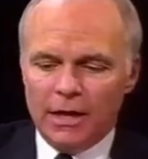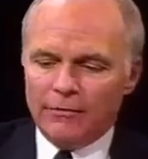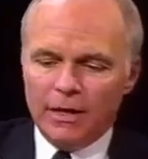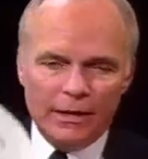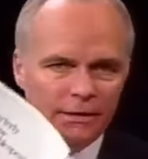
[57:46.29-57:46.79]

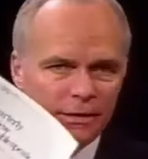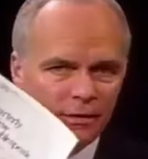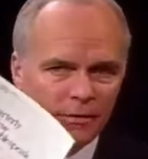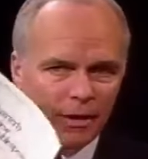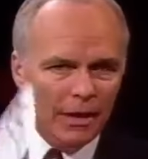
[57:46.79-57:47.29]
I've got
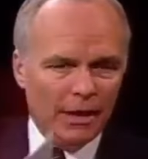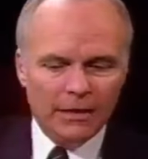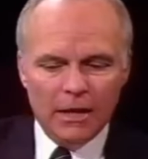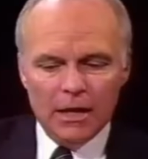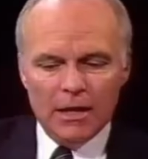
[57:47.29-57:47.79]
here in my
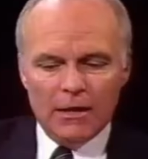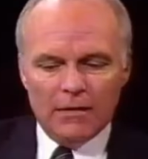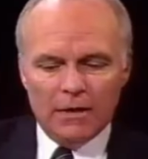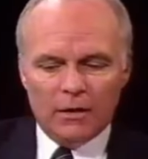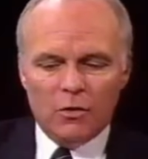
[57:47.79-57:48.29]
hand
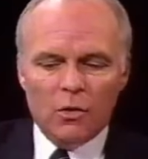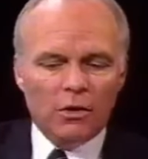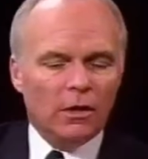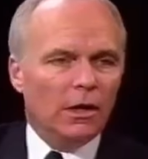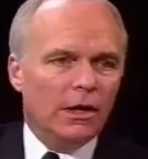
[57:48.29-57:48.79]
the
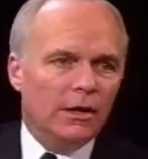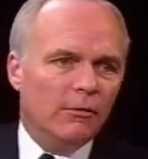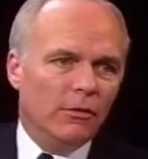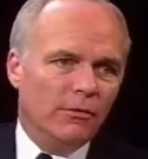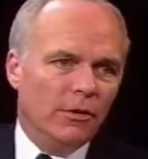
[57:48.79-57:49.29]
Quarterly
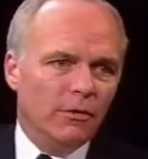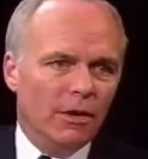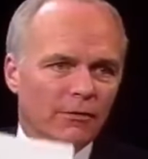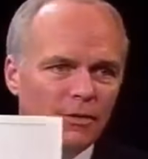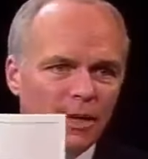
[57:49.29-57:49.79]
Review
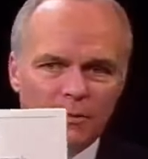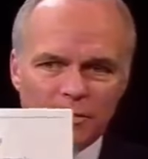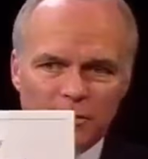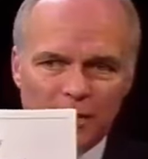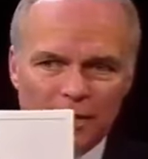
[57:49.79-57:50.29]
of
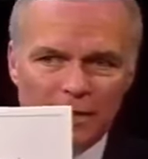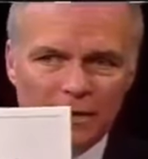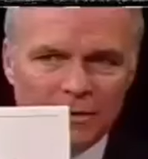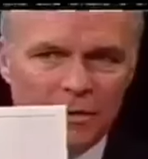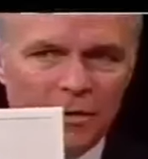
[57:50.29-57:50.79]
Doublespeak.
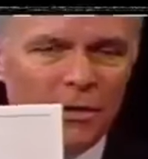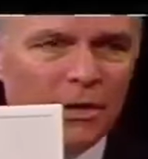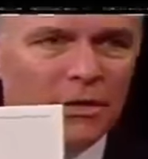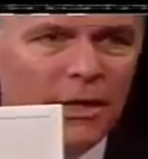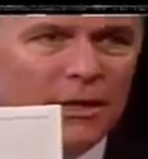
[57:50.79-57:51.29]
Is there an
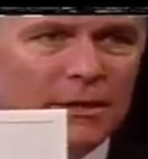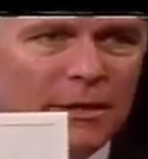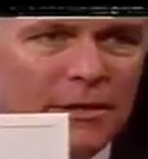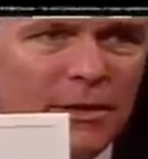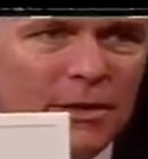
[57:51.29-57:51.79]
organization
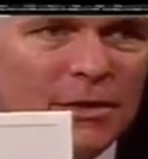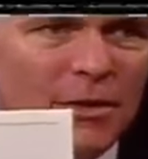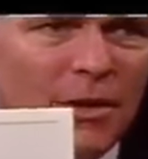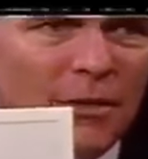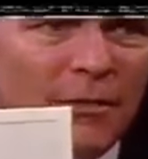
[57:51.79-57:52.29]
that you can
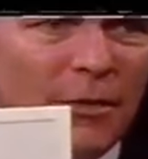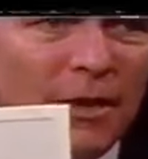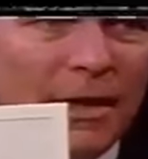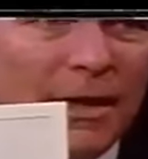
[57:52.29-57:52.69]
join if you want to get